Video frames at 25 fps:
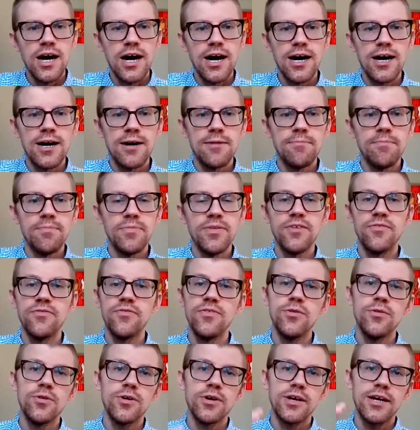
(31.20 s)
If
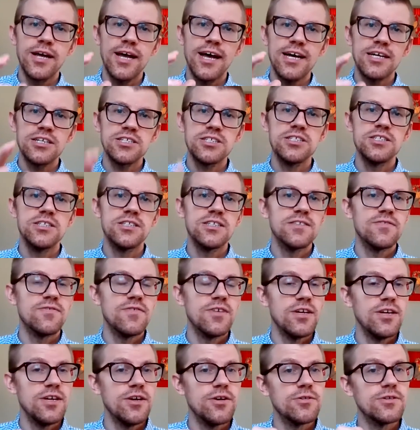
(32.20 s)
you are catching this
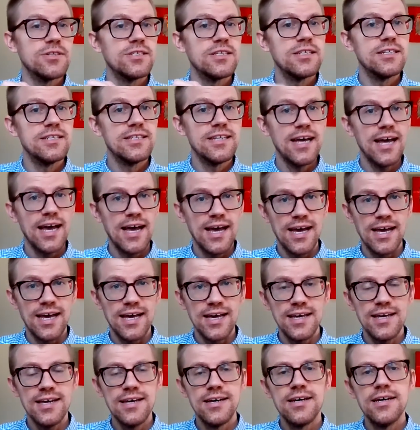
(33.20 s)
video
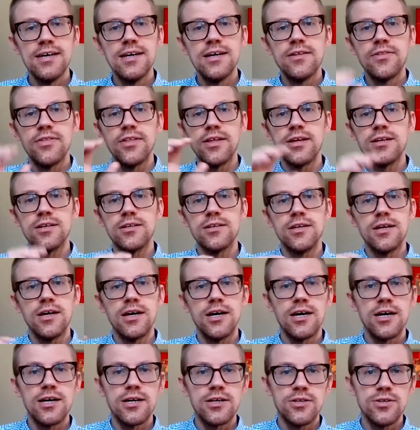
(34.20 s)
today, then
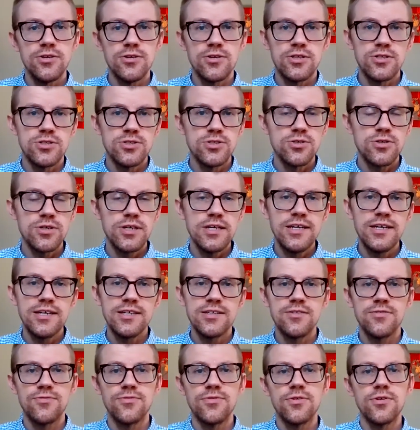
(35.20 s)
you can join
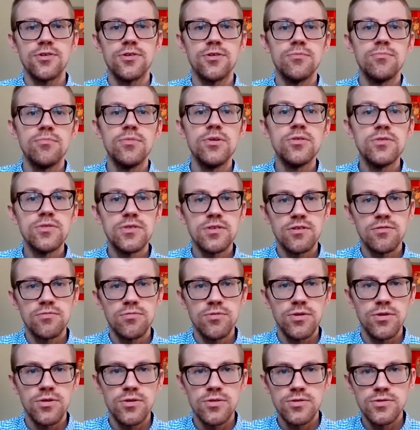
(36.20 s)
us for music
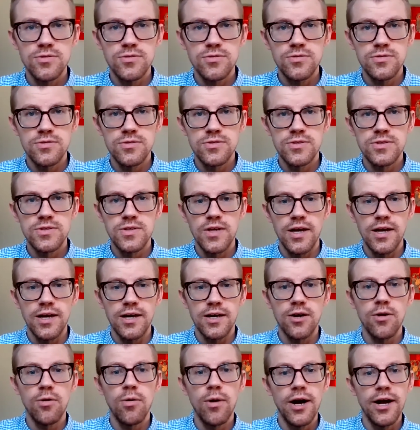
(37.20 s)
rehearsals.
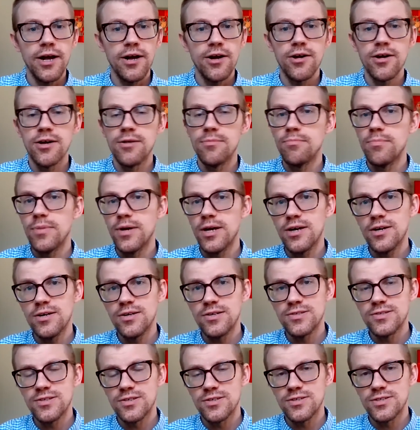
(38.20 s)
Choir and
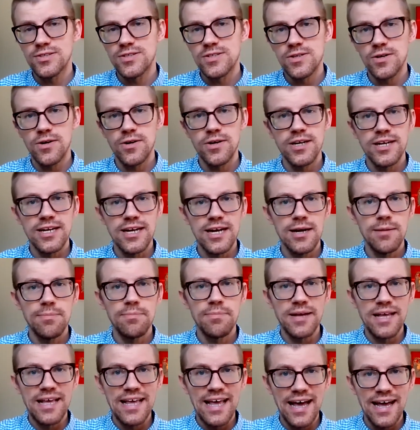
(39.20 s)
bells are starting
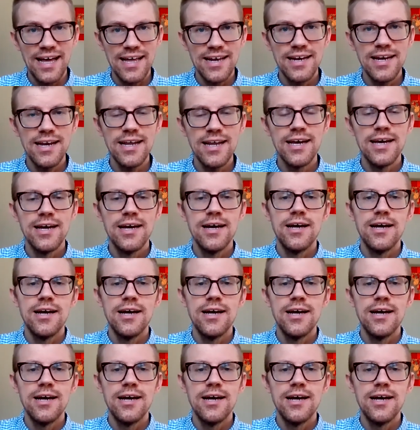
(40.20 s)
up again